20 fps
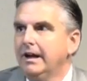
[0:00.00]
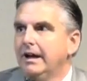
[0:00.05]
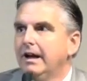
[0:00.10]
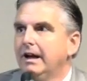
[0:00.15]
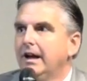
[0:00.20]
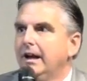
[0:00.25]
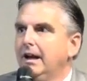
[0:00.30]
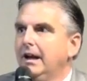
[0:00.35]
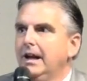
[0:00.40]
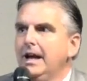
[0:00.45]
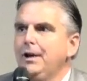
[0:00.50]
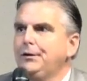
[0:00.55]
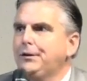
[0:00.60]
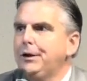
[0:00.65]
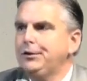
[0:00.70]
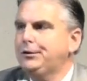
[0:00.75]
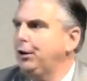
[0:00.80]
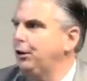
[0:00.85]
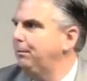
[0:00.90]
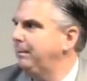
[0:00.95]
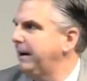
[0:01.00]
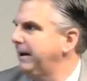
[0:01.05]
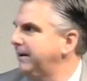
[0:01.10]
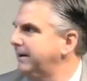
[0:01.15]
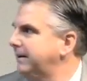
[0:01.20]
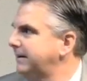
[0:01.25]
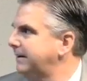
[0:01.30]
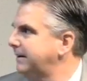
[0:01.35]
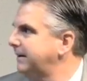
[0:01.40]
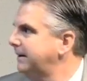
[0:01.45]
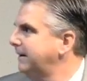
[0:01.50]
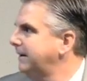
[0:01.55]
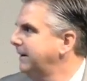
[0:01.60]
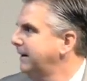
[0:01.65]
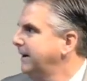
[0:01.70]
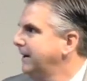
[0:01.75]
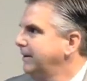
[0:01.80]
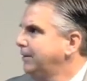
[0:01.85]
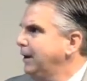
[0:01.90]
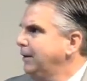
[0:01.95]
Listen to me.
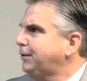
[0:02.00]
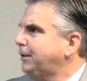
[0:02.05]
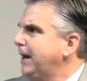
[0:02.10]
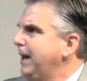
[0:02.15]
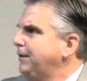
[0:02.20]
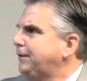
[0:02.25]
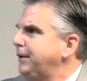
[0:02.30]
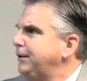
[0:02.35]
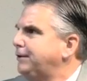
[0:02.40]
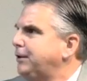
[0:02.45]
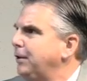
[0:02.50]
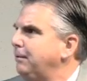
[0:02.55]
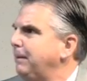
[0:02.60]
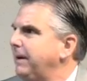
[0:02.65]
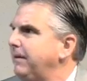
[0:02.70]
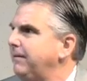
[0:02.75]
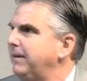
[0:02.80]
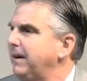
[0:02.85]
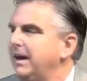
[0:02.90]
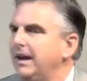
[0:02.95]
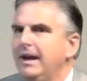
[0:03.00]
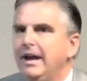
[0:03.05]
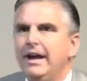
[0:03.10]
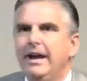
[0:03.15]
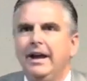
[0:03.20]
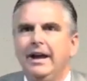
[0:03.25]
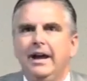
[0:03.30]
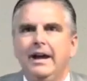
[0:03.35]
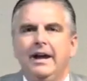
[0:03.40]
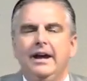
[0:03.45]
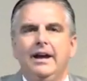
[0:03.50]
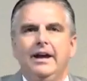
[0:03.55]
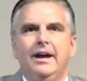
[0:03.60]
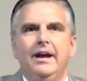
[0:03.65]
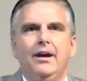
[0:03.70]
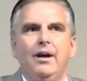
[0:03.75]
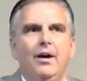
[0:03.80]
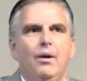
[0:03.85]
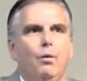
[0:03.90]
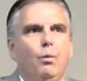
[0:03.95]
Just listen to me.
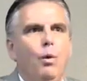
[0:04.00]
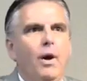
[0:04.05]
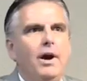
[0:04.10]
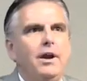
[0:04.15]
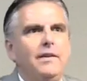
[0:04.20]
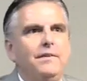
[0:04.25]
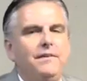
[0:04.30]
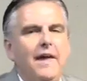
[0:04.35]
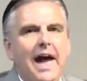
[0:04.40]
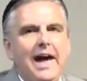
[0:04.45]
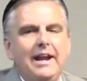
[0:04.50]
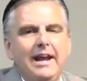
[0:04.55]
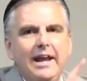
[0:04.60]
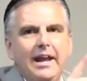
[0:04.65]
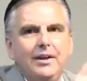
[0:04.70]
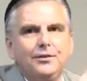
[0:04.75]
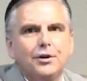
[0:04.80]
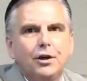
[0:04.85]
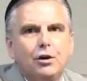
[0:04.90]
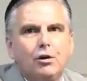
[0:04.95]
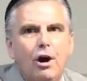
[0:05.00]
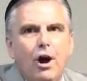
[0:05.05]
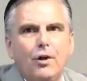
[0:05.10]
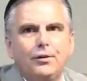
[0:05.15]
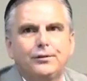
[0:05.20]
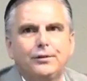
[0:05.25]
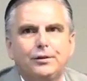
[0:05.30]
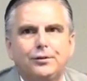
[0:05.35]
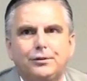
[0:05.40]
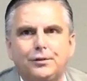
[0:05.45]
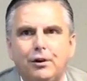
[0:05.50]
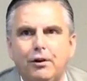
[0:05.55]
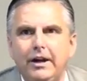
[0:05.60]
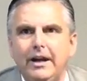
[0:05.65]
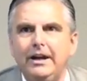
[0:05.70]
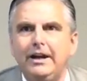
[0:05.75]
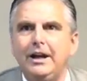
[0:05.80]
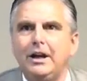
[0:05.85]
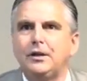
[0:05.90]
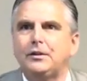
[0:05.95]
What that is across the
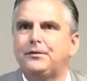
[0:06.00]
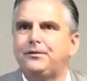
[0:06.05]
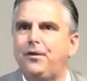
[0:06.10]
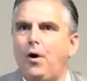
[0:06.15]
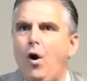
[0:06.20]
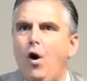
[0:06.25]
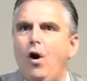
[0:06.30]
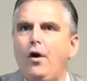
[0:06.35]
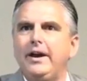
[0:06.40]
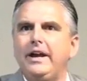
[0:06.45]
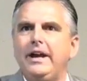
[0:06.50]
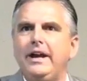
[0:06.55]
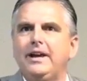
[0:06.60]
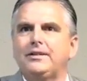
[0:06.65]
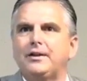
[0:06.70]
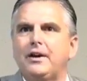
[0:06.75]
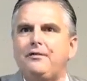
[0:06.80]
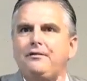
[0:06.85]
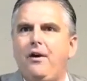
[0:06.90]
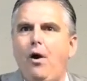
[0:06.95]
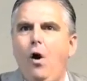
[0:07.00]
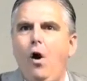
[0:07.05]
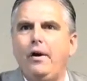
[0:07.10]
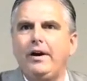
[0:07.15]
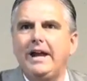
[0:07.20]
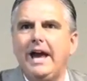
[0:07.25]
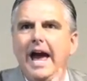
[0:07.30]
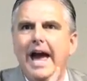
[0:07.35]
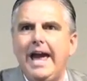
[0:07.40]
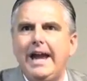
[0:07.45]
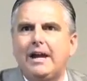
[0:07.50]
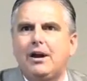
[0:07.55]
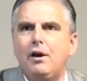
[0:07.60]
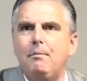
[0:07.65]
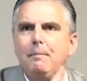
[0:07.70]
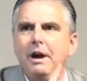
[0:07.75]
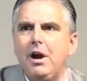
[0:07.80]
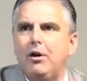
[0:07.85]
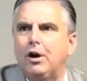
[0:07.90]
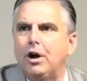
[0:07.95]
street is 40 is a 40 acre
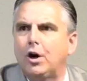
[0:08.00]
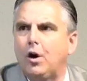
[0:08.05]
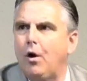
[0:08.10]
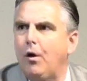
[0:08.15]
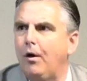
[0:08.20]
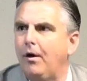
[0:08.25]
miracle.